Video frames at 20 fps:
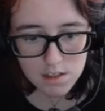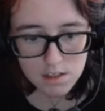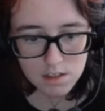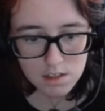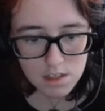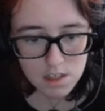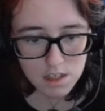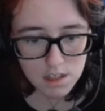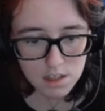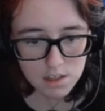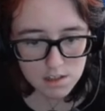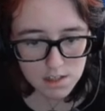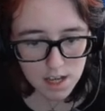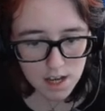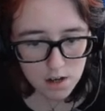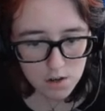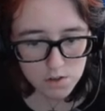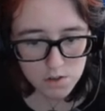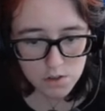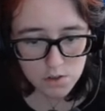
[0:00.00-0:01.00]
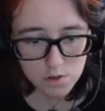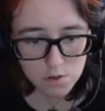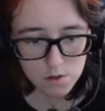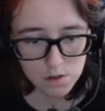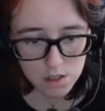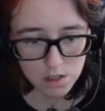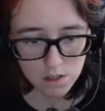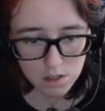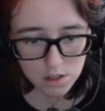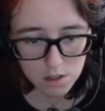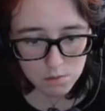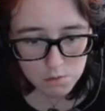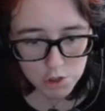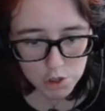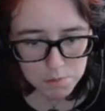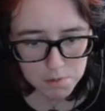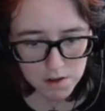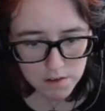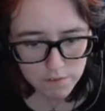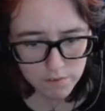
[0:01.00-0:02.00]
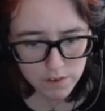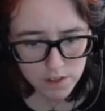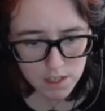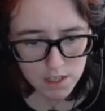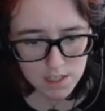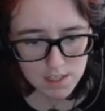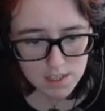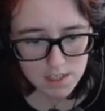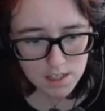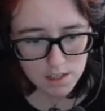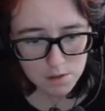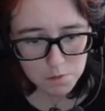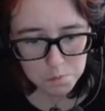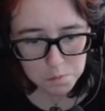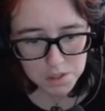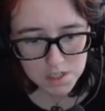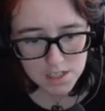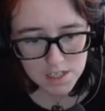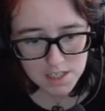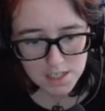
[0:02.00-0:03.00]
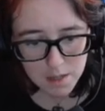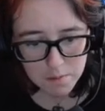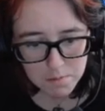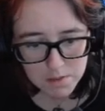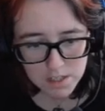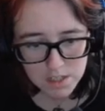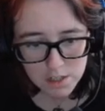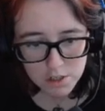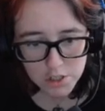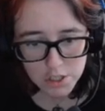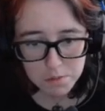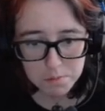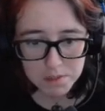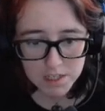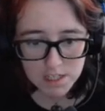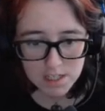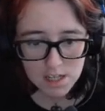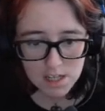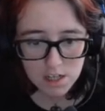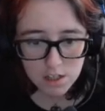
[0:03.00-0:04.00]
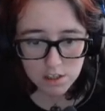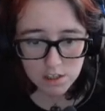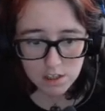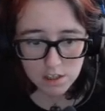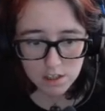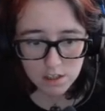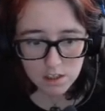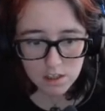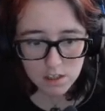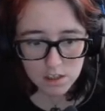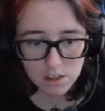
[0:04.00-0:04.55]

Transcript: Seeing as how it's your duty and all, would you mind filling us in? What is St. Mystere's big secret?